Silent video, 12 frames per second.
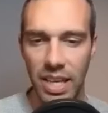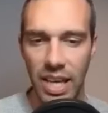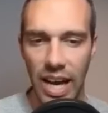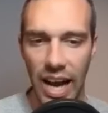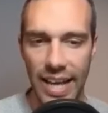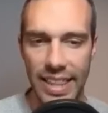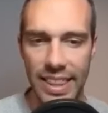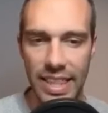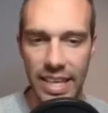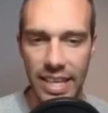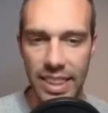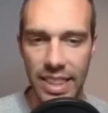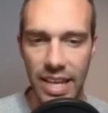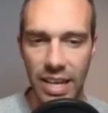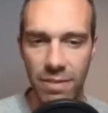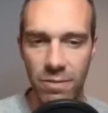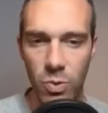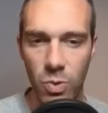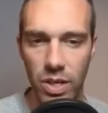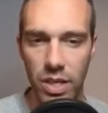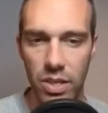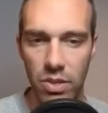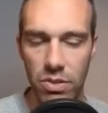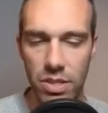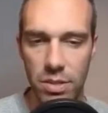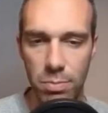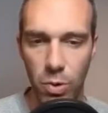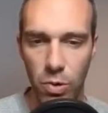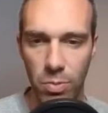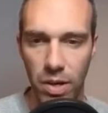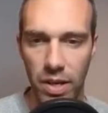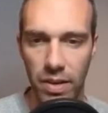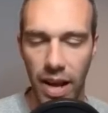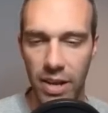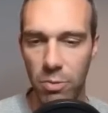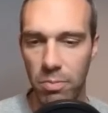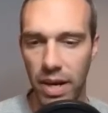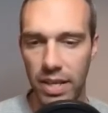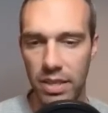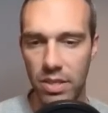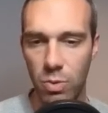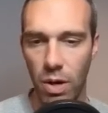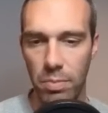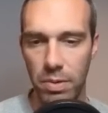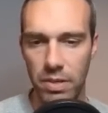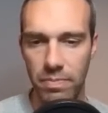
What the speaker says: I think that if you are going to use this Pokemon, I don't mind the Swampert.